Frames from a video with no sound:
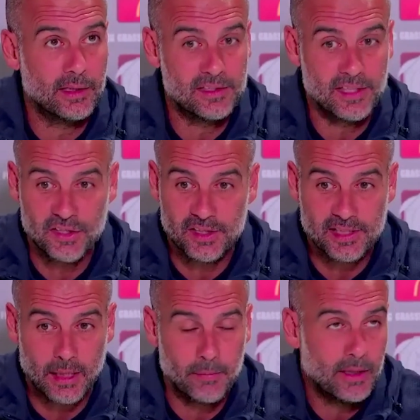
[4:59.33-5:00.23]
his
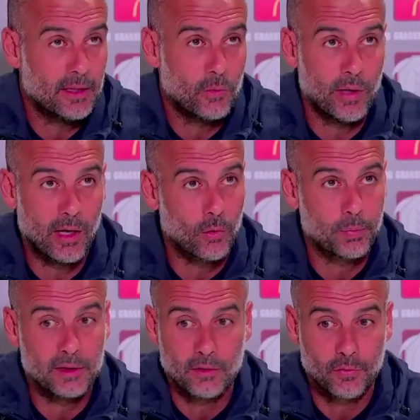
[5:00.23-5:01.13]
agents come here, we are
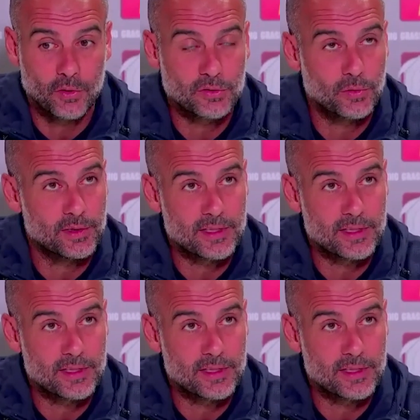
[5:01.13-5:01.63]
open, of course, to